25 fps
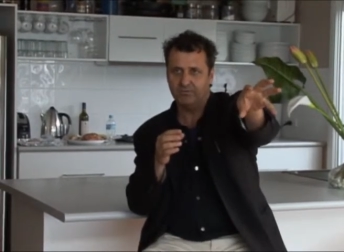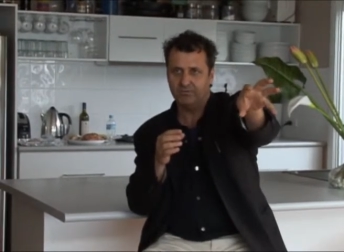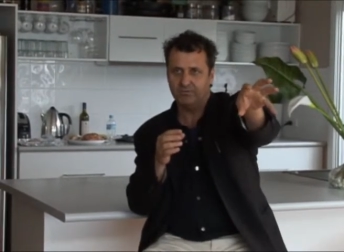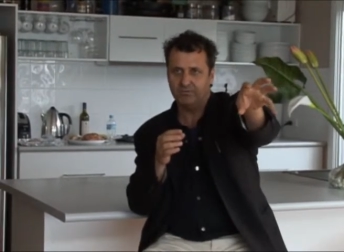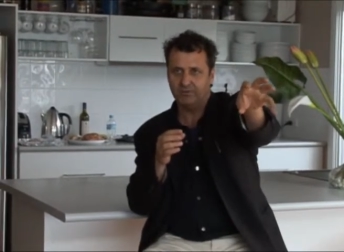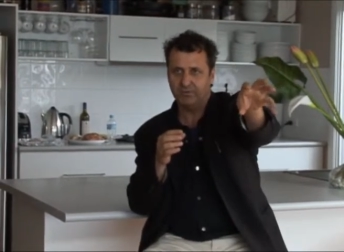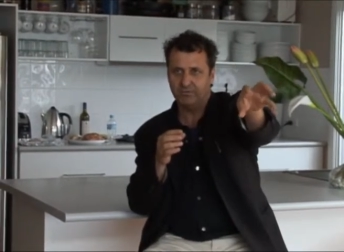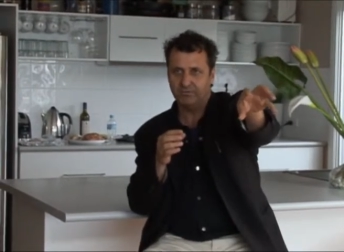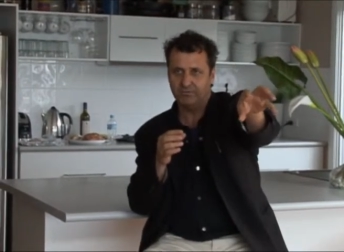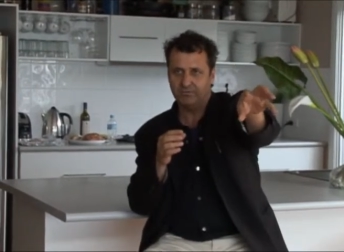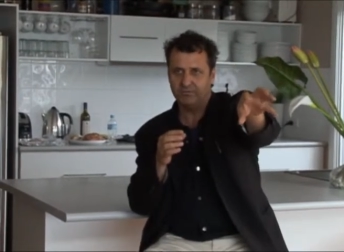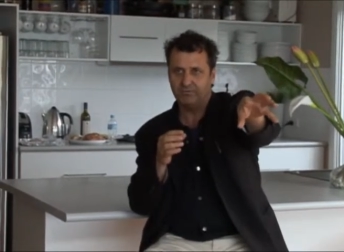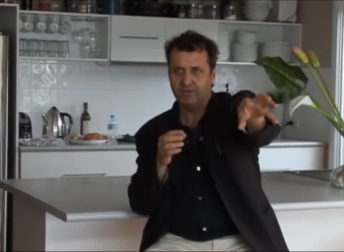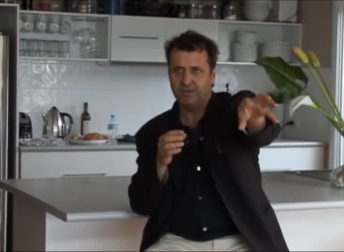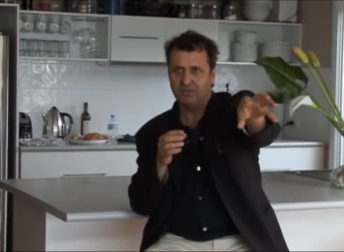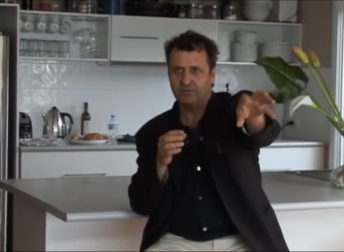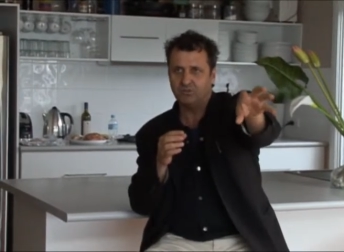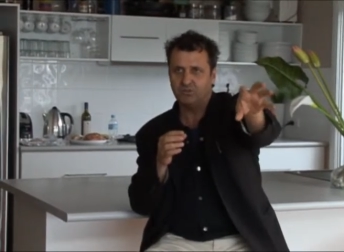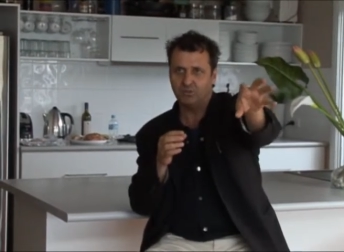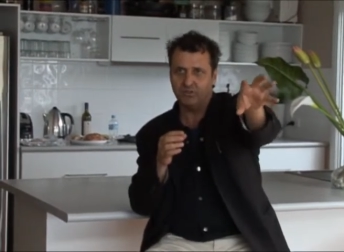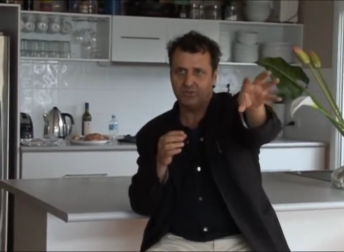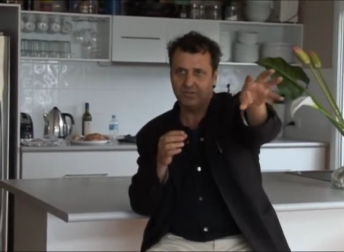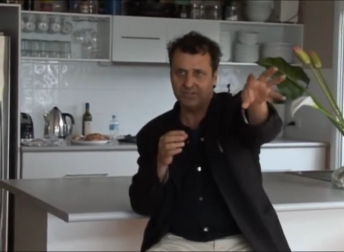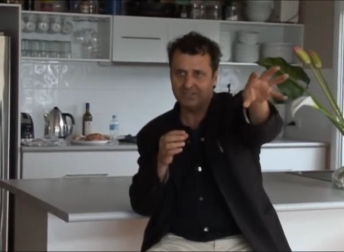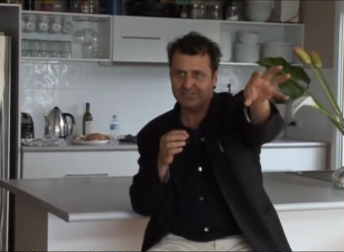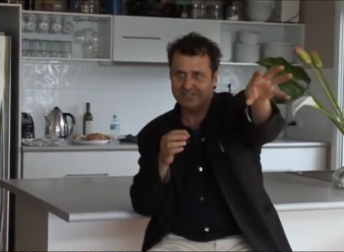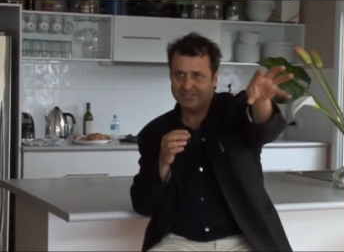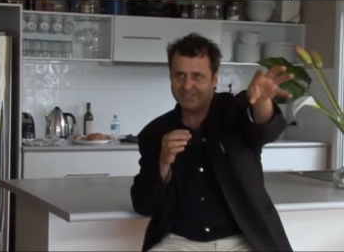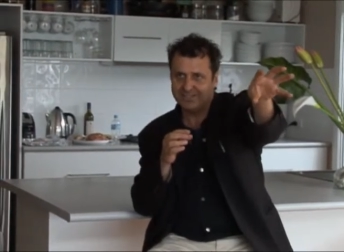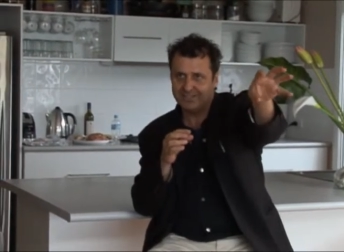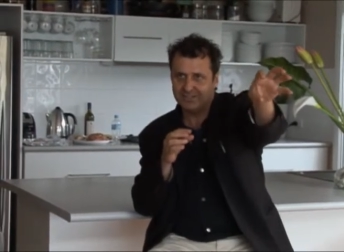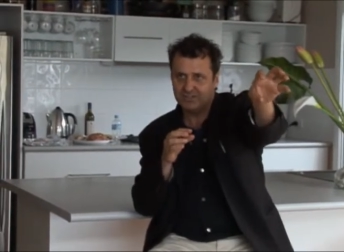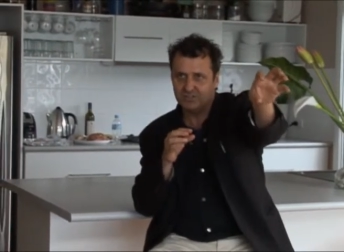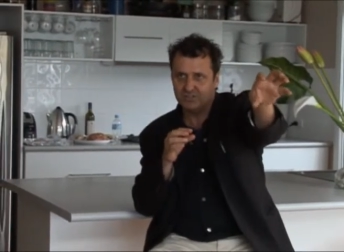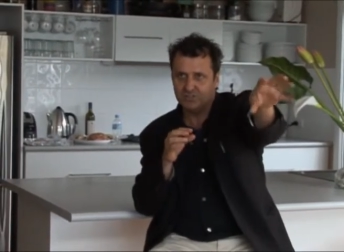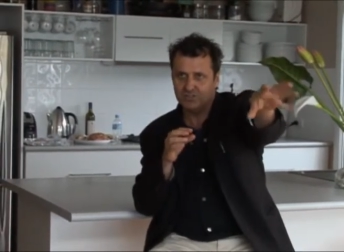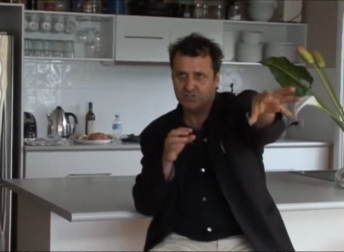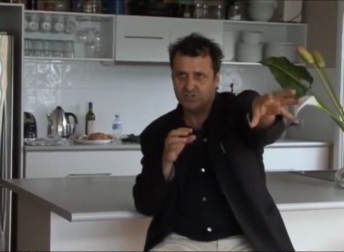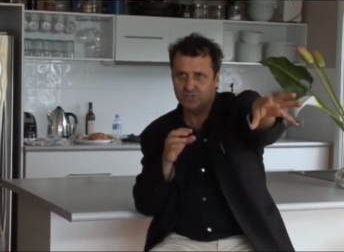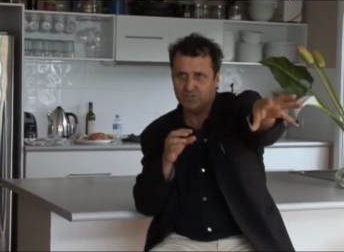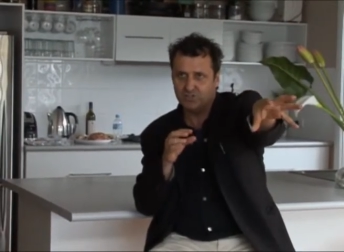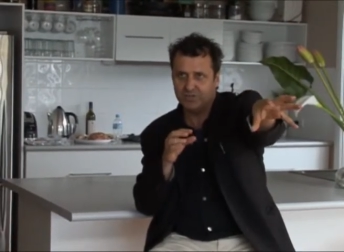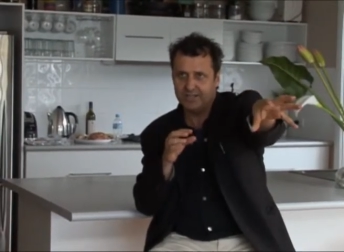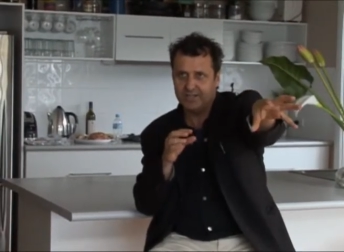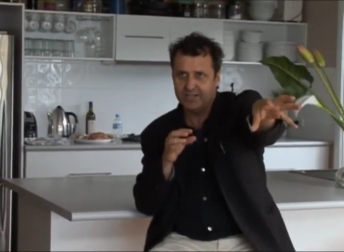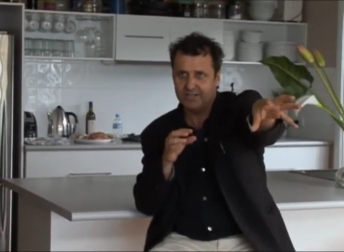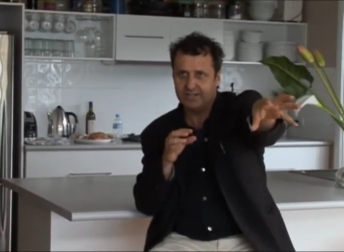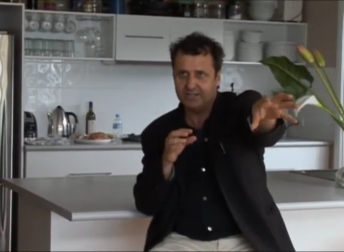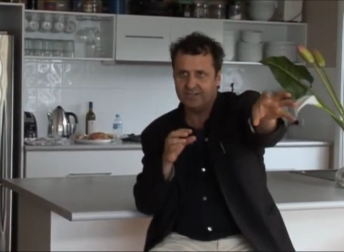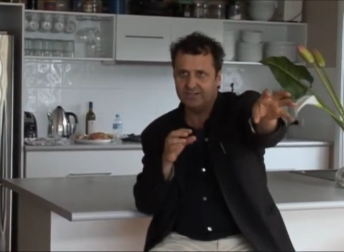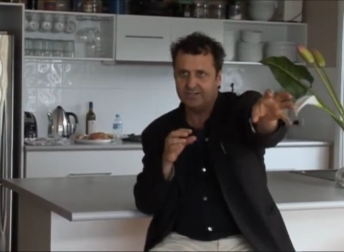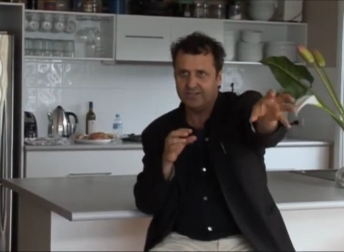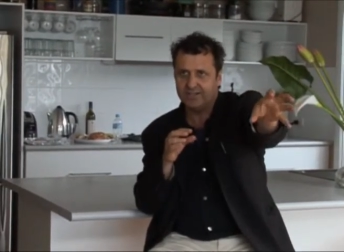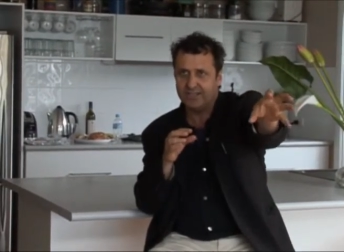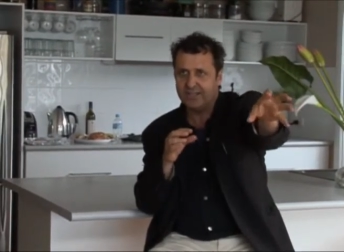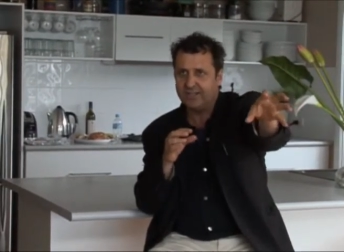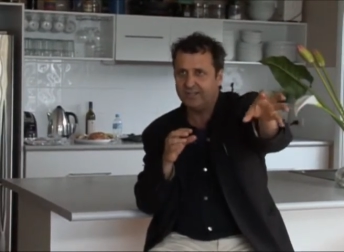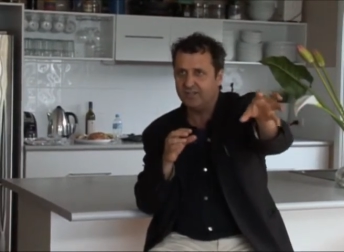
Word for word: from the front door you can see the street and the mm-hmm.